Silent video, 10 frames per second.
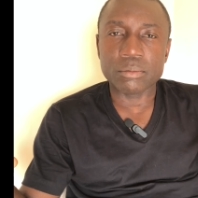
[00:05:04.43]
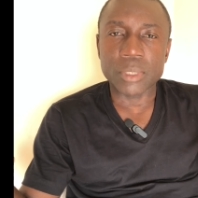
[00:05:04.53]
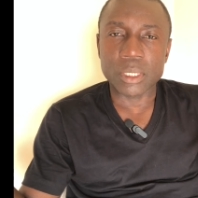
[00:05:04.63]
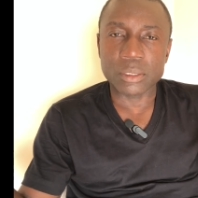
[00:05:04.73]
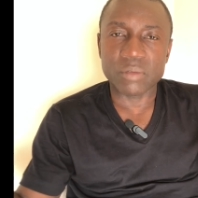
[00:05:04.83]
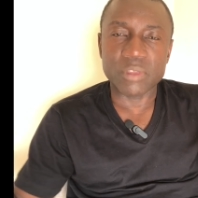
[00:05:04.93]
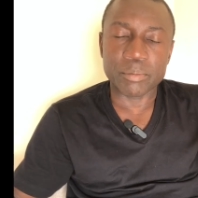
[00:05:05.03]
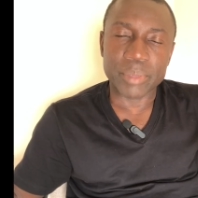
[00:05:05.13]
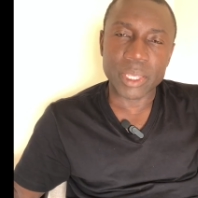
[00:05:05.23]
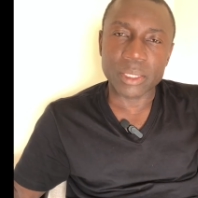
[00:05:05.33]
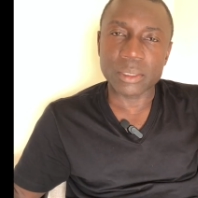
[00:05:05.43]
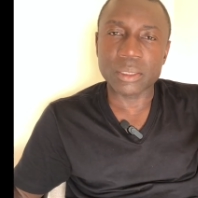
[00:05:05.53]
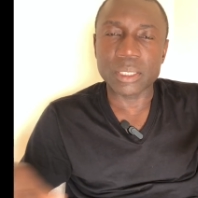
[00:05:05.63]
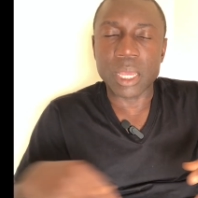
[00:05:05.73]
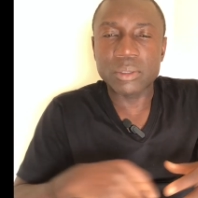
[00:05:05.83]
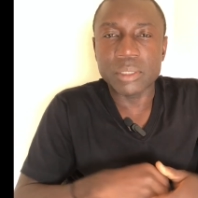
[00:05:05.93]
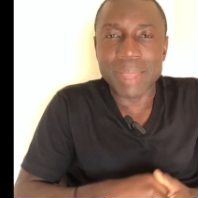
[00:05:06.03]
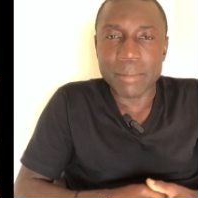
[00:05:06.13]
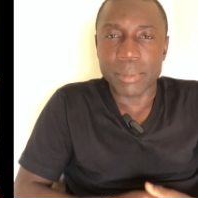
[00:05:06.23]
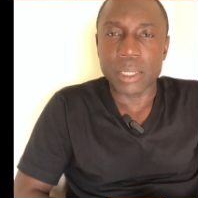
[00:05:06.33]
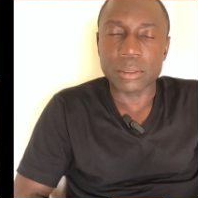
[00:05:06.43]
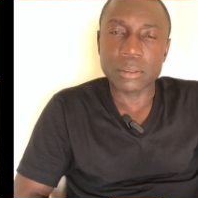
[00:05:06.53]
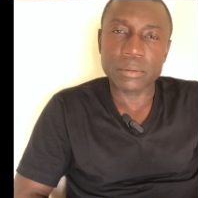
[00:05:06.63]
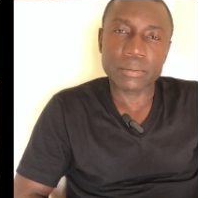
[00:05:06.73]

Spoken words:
because of the pain down in my butt.